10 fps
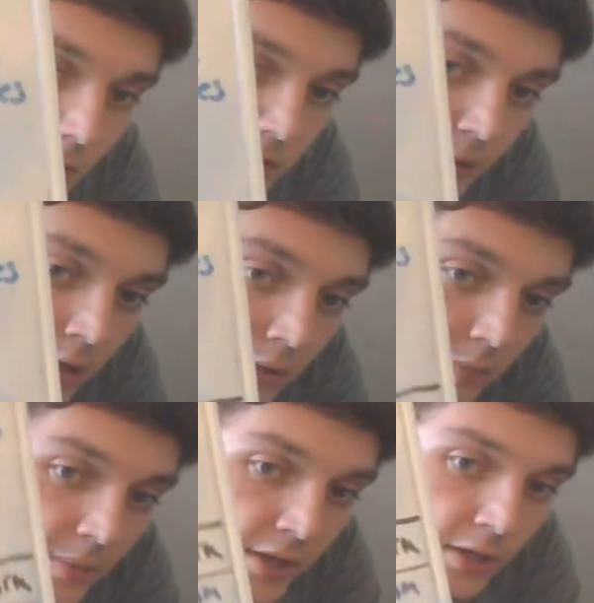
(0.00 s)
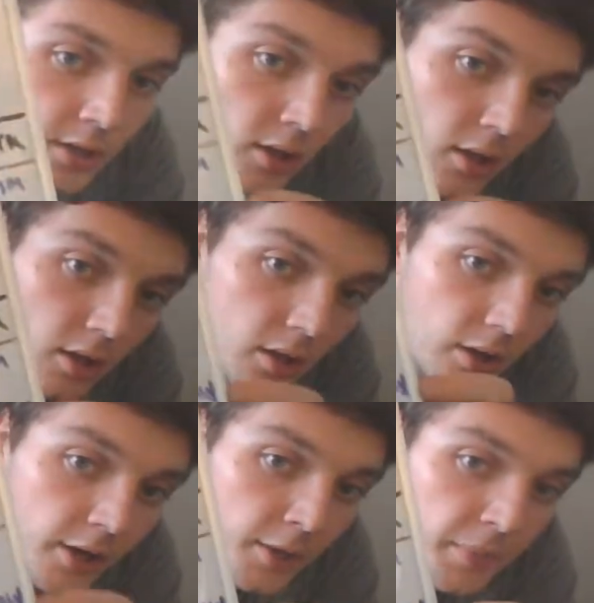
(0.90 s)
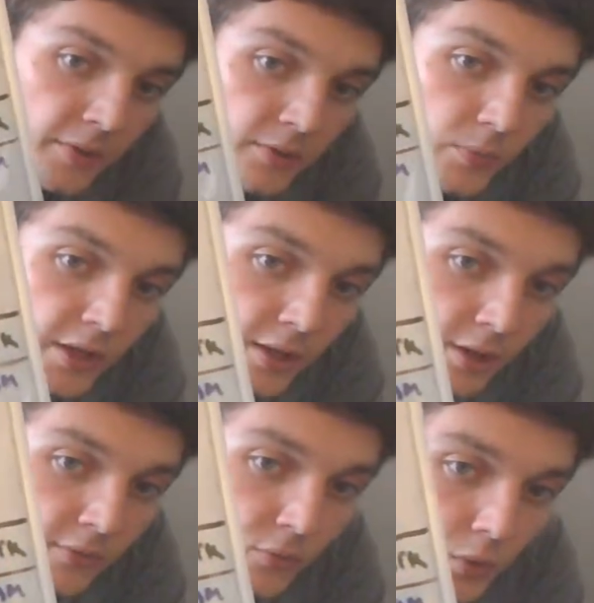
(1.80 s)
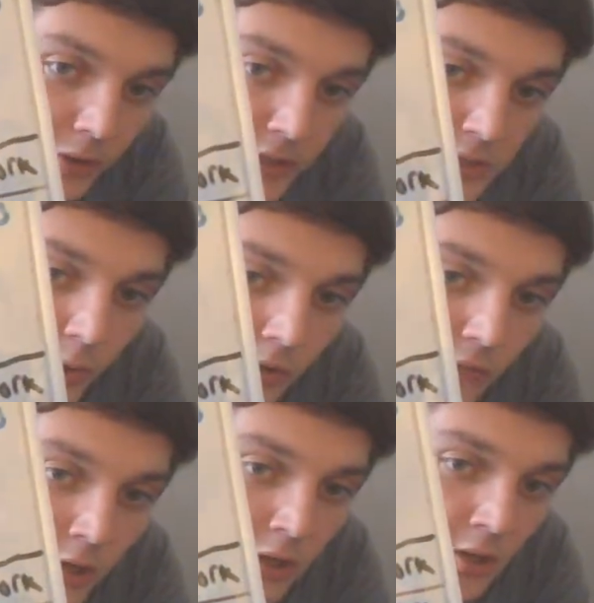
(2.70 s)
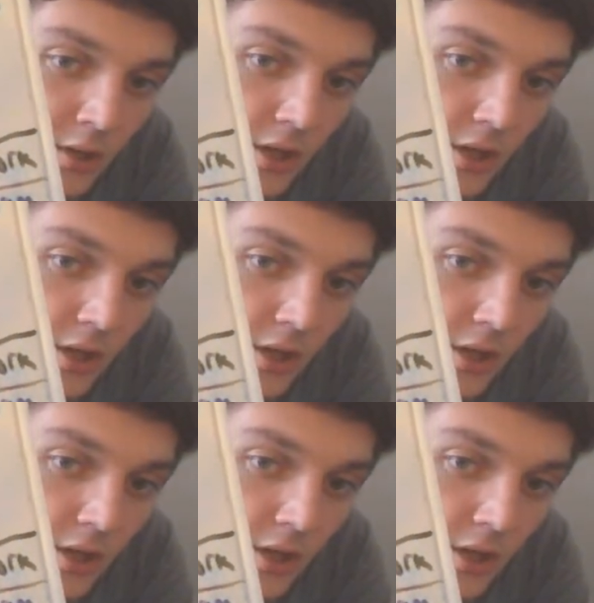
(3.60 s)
spelling, my bad. And then we have release perforin,